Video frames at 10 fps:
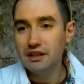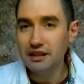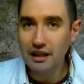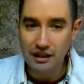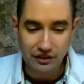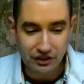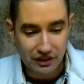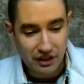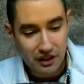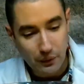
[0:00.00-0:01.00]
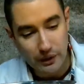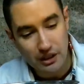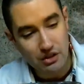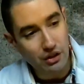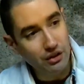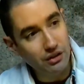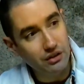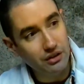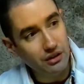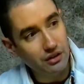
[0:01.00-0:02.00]
Yes, we can
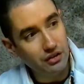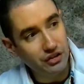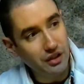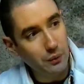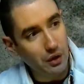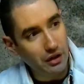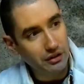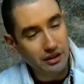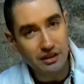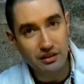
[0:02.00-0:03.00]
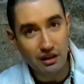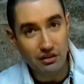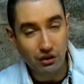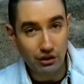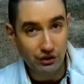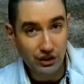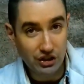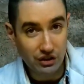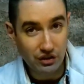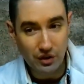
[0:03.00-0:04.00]
turn seawater, in this case
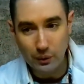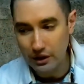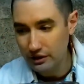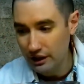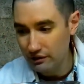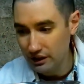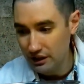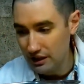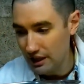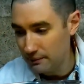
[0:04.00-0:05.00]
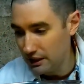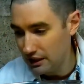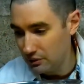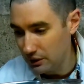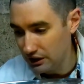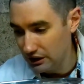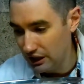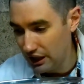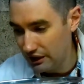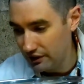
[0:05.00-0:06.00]
artificial seawater, heavily contaminated with a
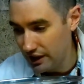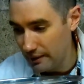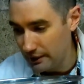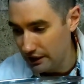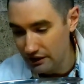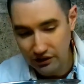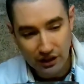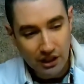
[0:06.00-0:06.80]
lot of anemones,